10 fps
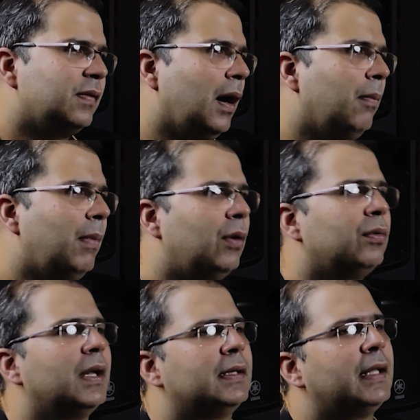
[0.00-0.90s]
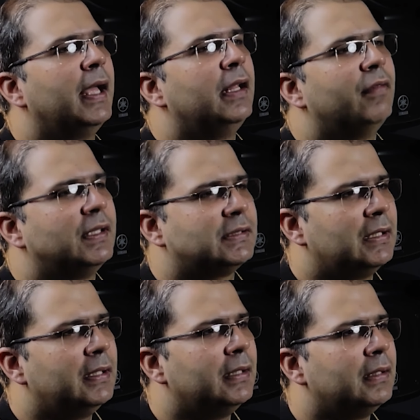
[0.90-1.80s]
the amount that I
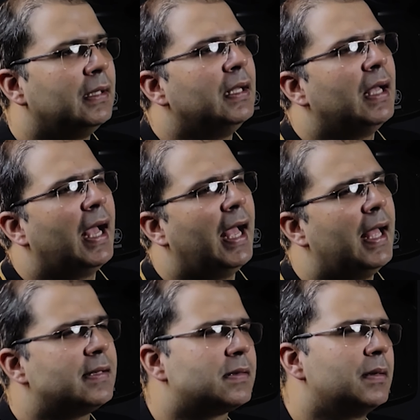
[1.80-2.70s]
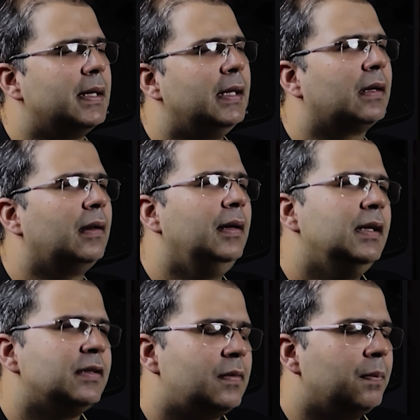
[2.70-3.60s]
invested in has
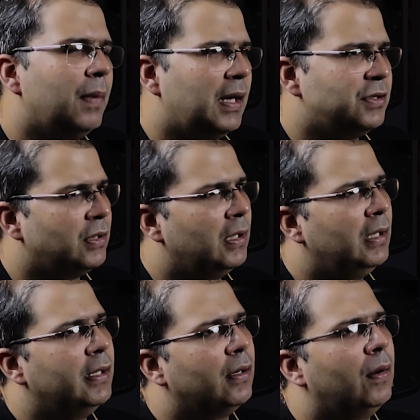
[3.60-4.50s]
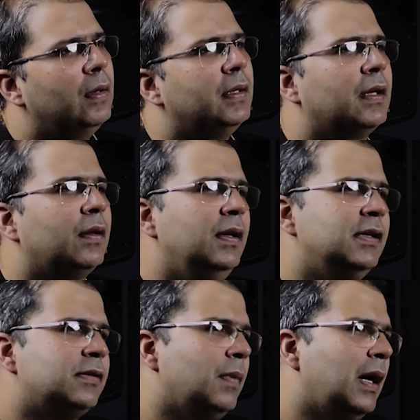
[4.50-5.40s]
increased marginally or
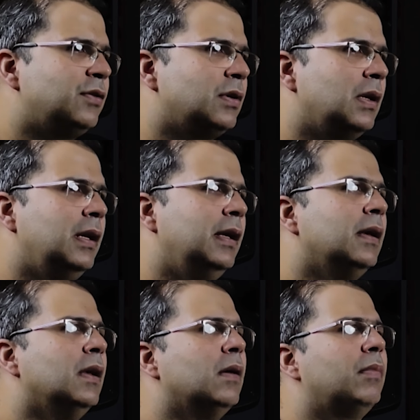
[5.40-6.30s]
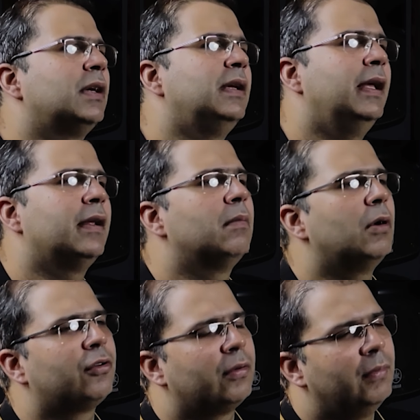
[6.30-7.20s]
decreased marginally, but near
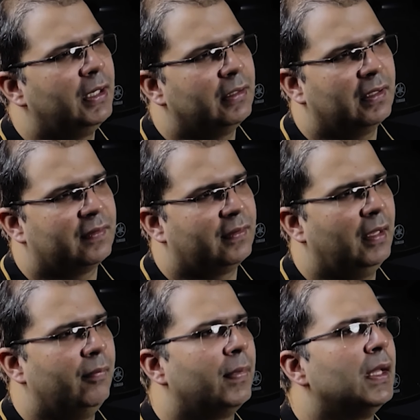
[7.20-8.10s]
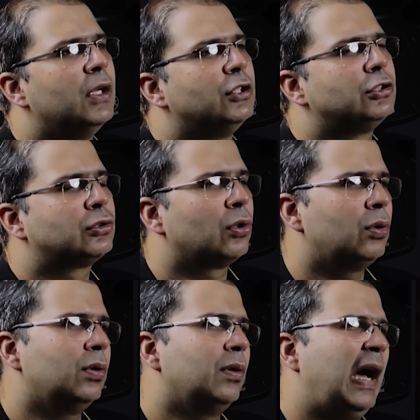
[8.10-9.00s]
about remained the same.
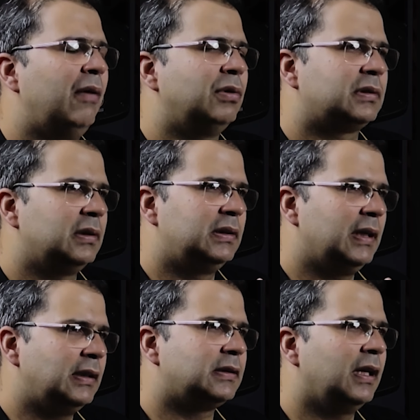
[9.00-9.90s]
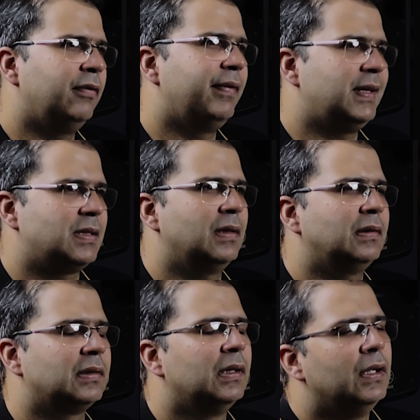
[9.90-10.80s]
So I would suggest
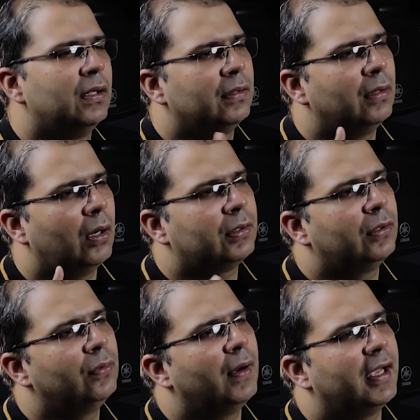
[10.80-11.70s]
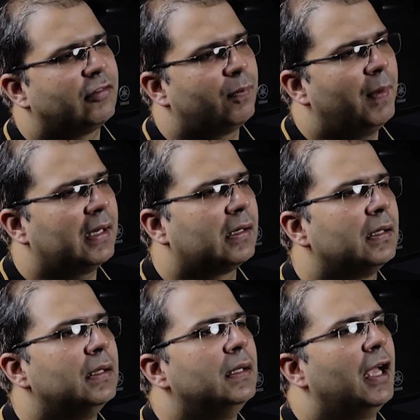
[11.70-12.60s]
investors not to expect,
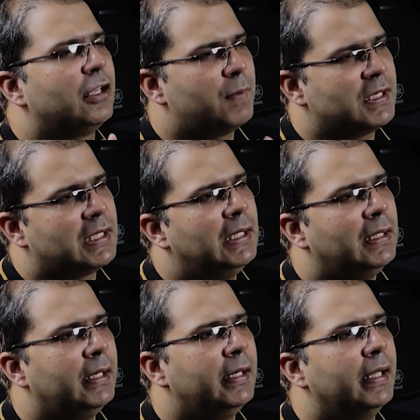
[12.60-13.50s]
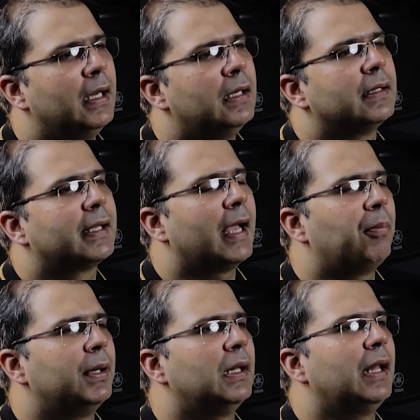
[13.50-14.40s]
especially in India,
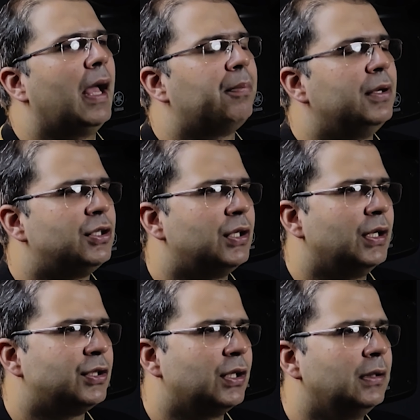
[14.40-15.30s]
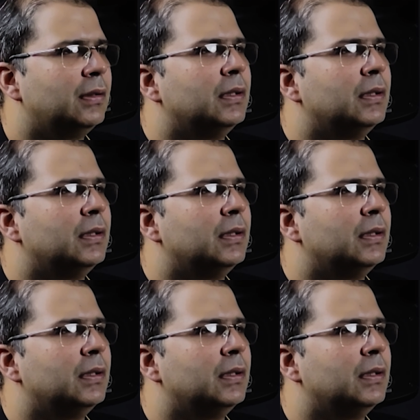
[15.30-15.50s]
capital appreciation